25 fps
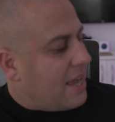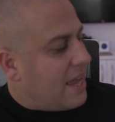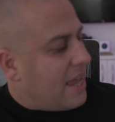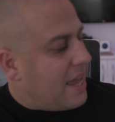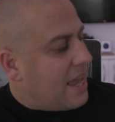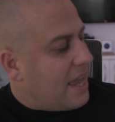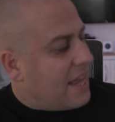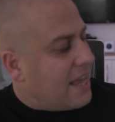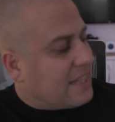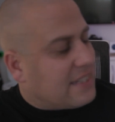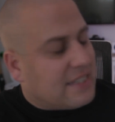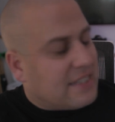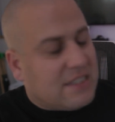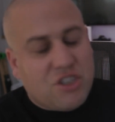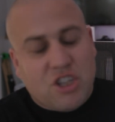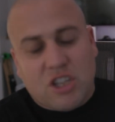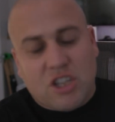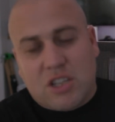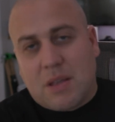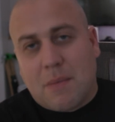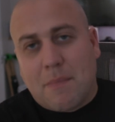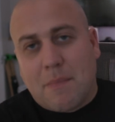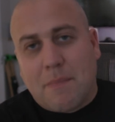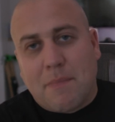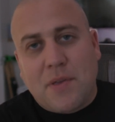it's
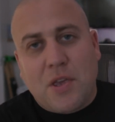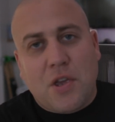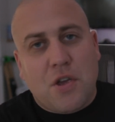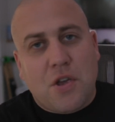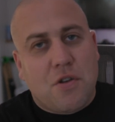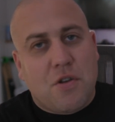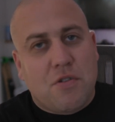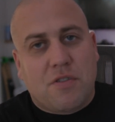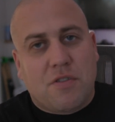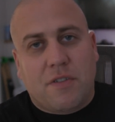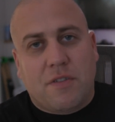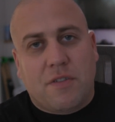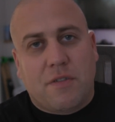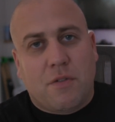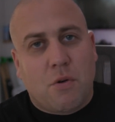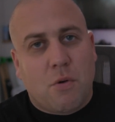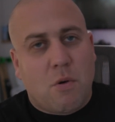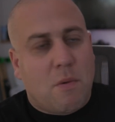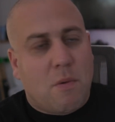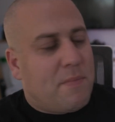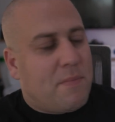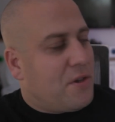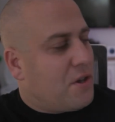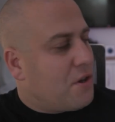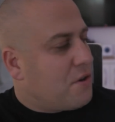just a
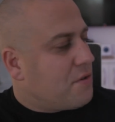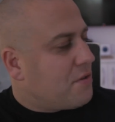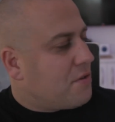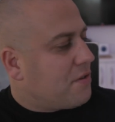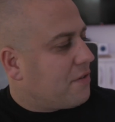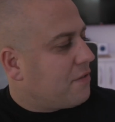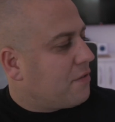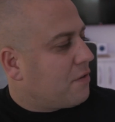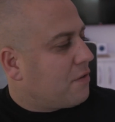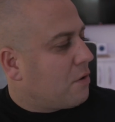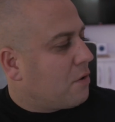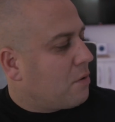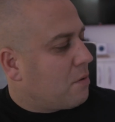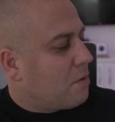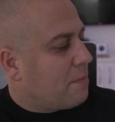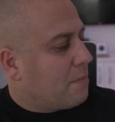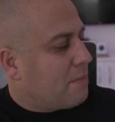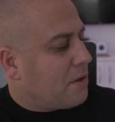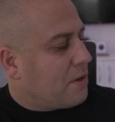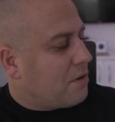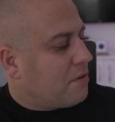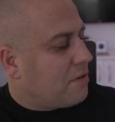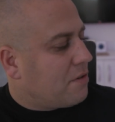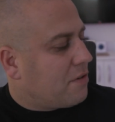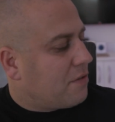beautiful, beautiful,
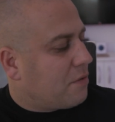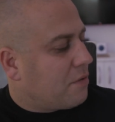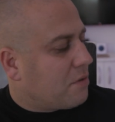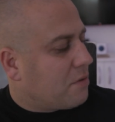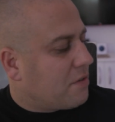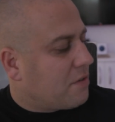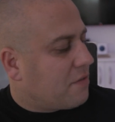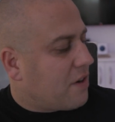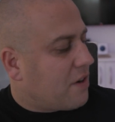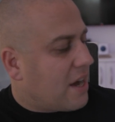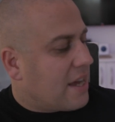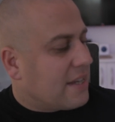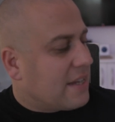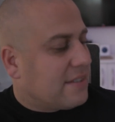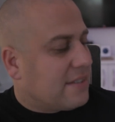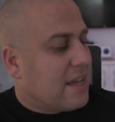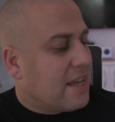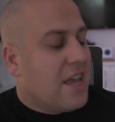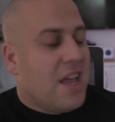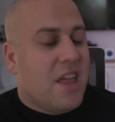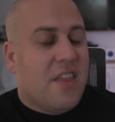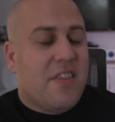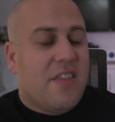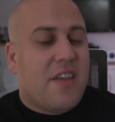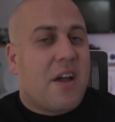beautiful device.
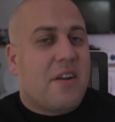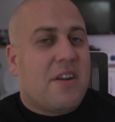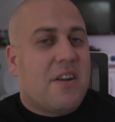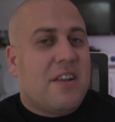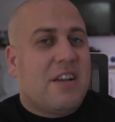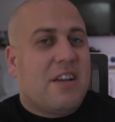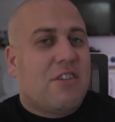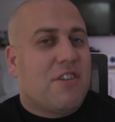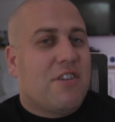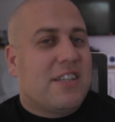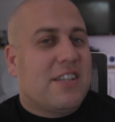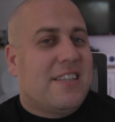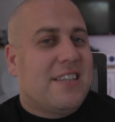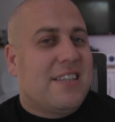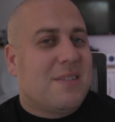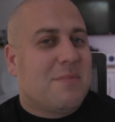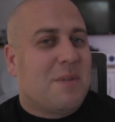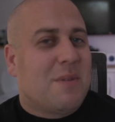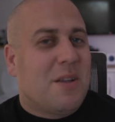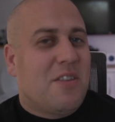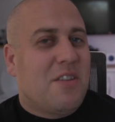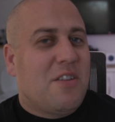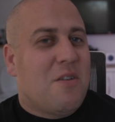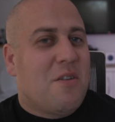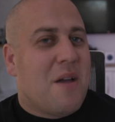The only criticism
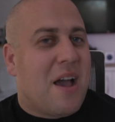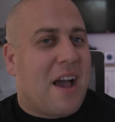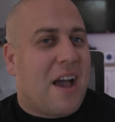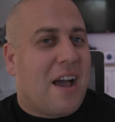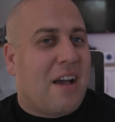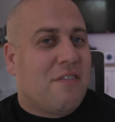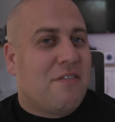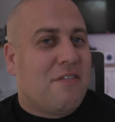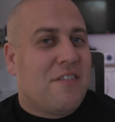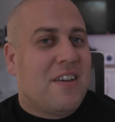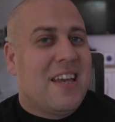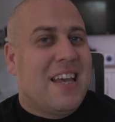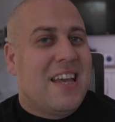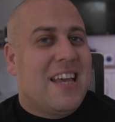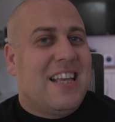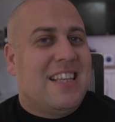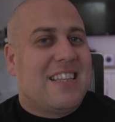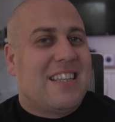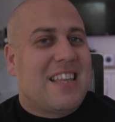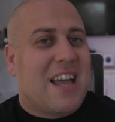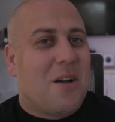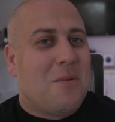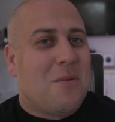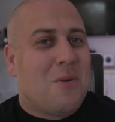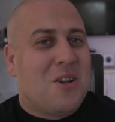I do have is
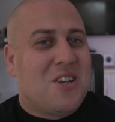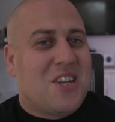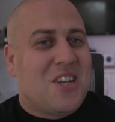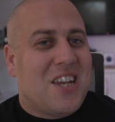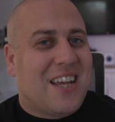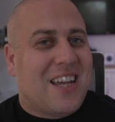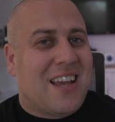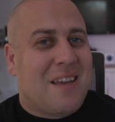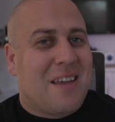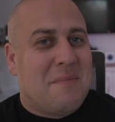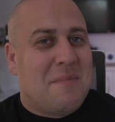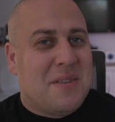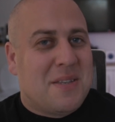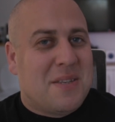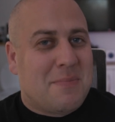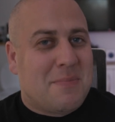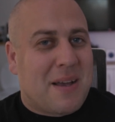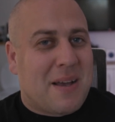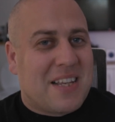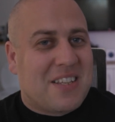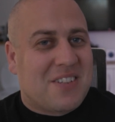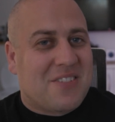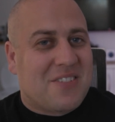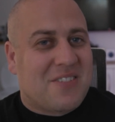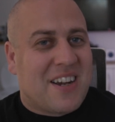that I wish it came in
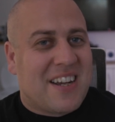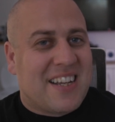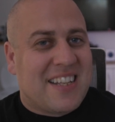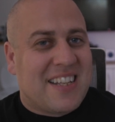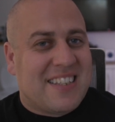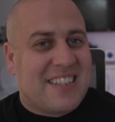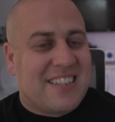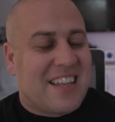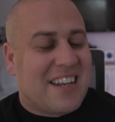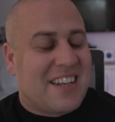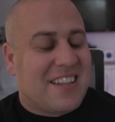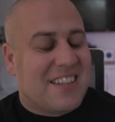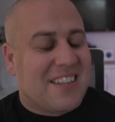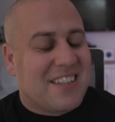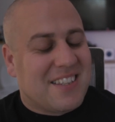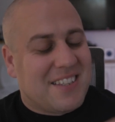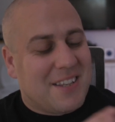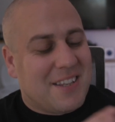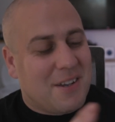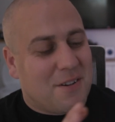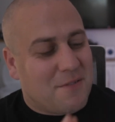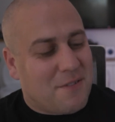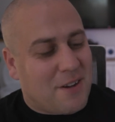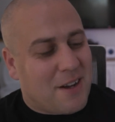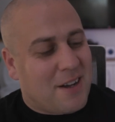space grey instead of the
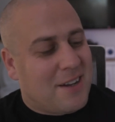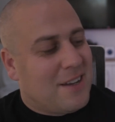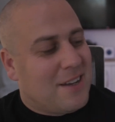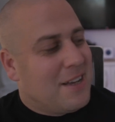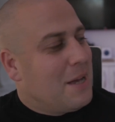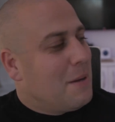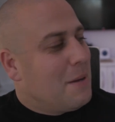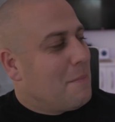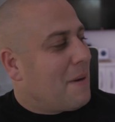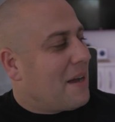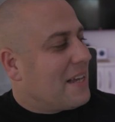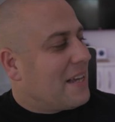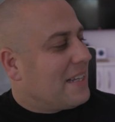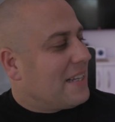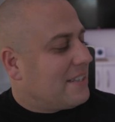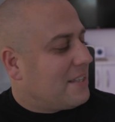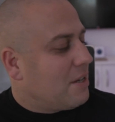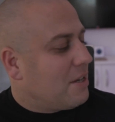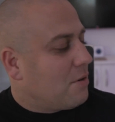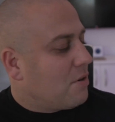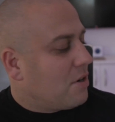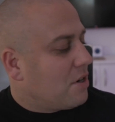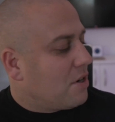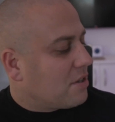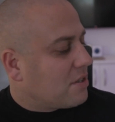silver, but it
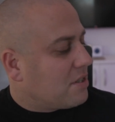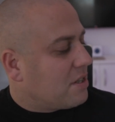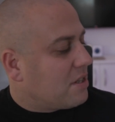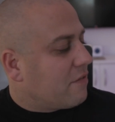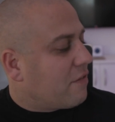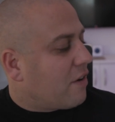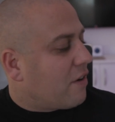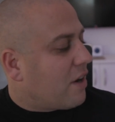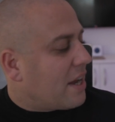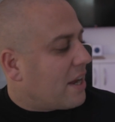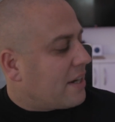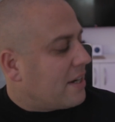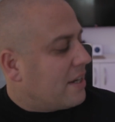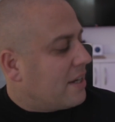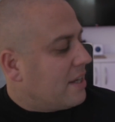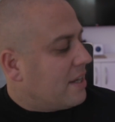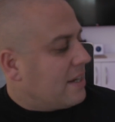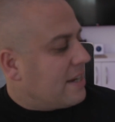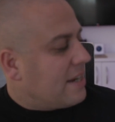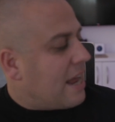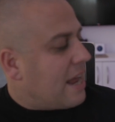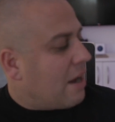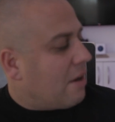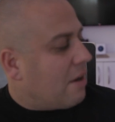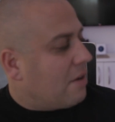still looks divine.
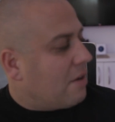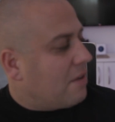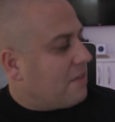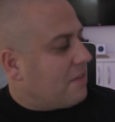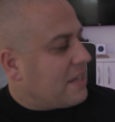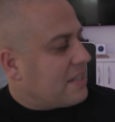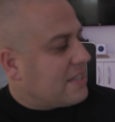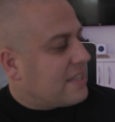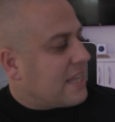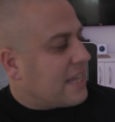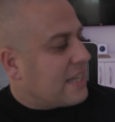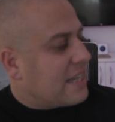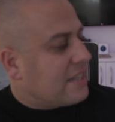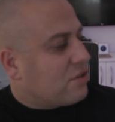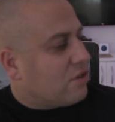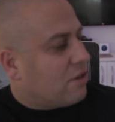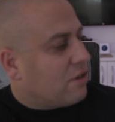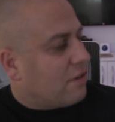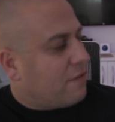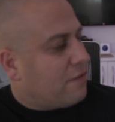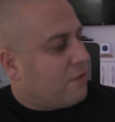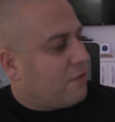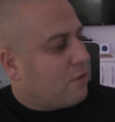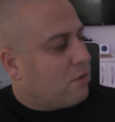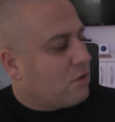Now, this thing's got
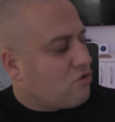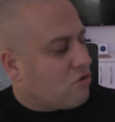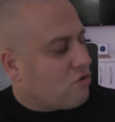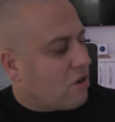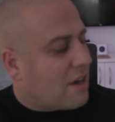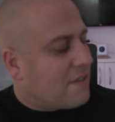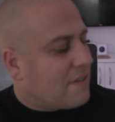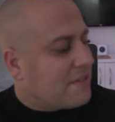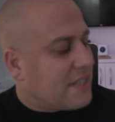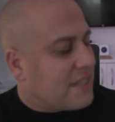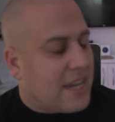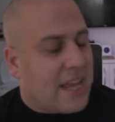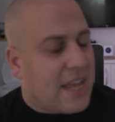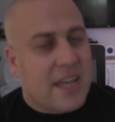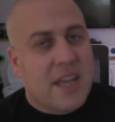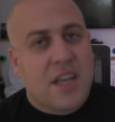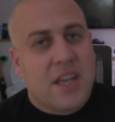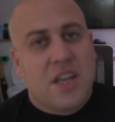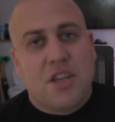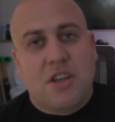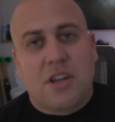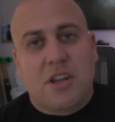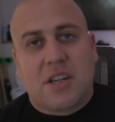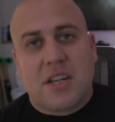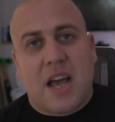4 drives in it.
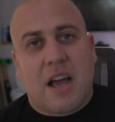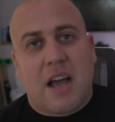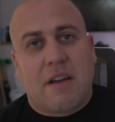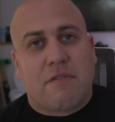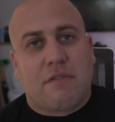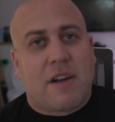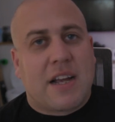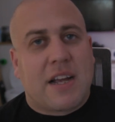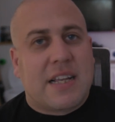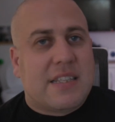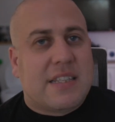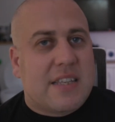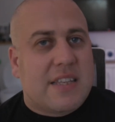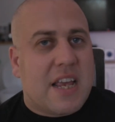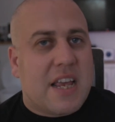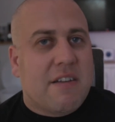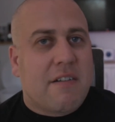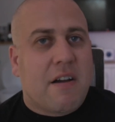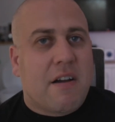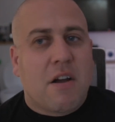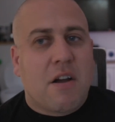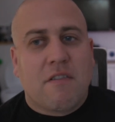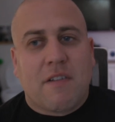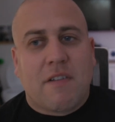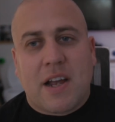You can have RAID
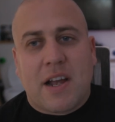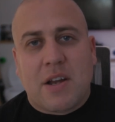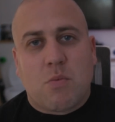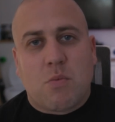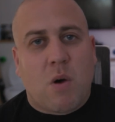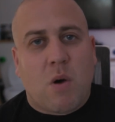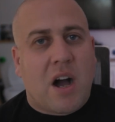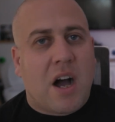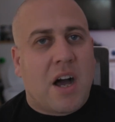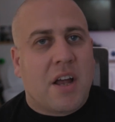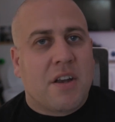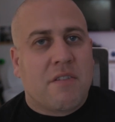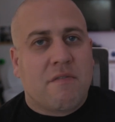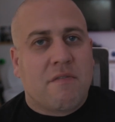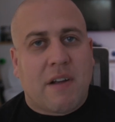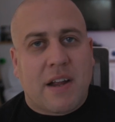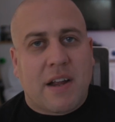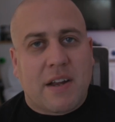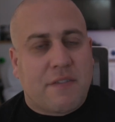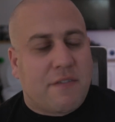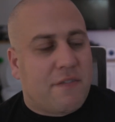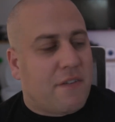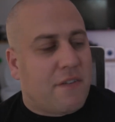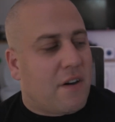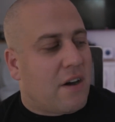0, RAID 1,
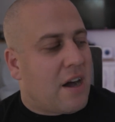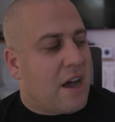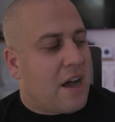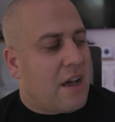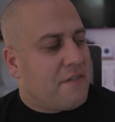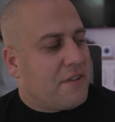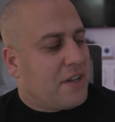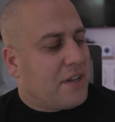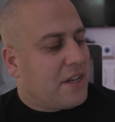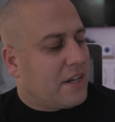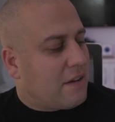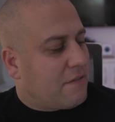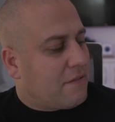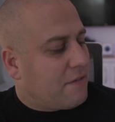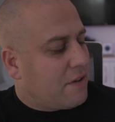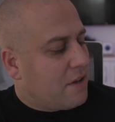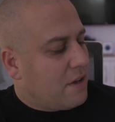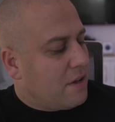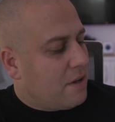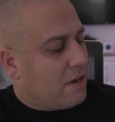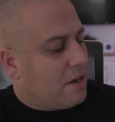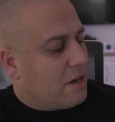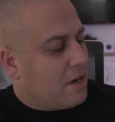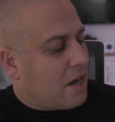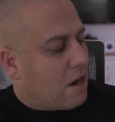RAID 5. You can have
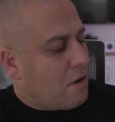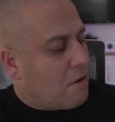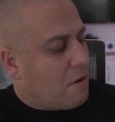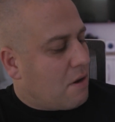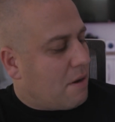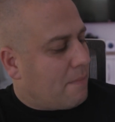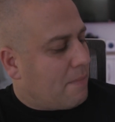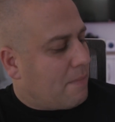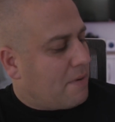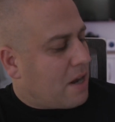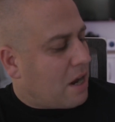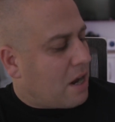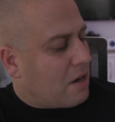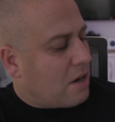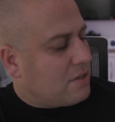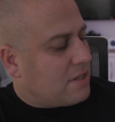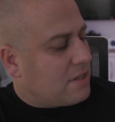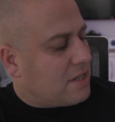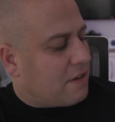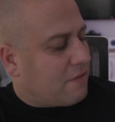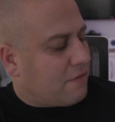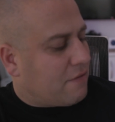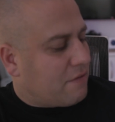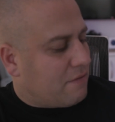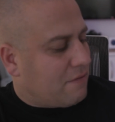loads of
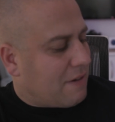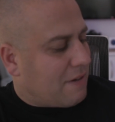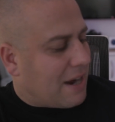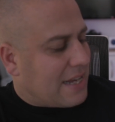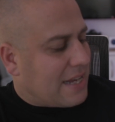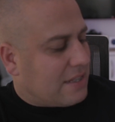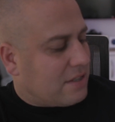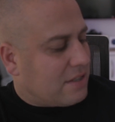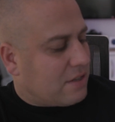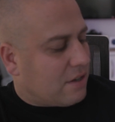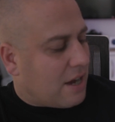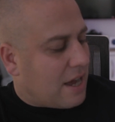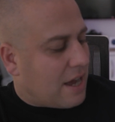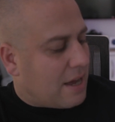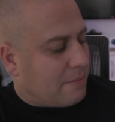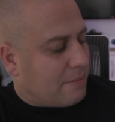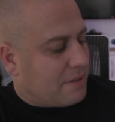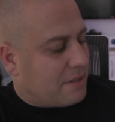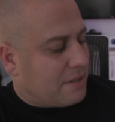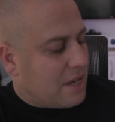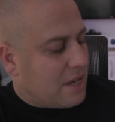different RAID type,